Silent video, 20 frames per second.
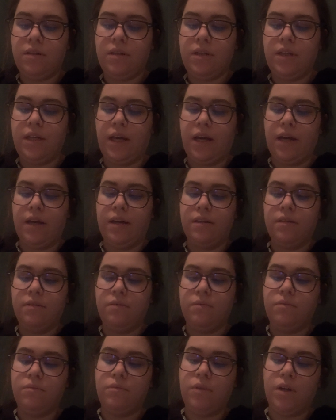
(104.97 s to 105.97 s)
get
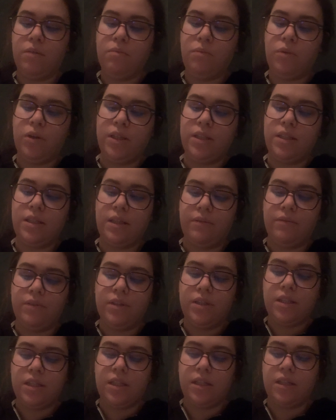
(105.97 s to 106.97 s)

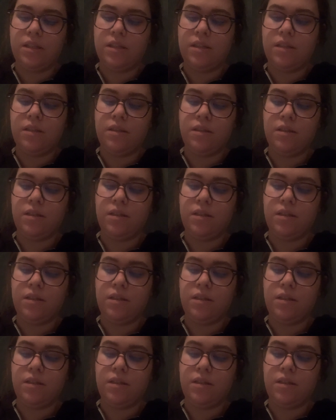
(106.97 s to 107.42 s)
1.76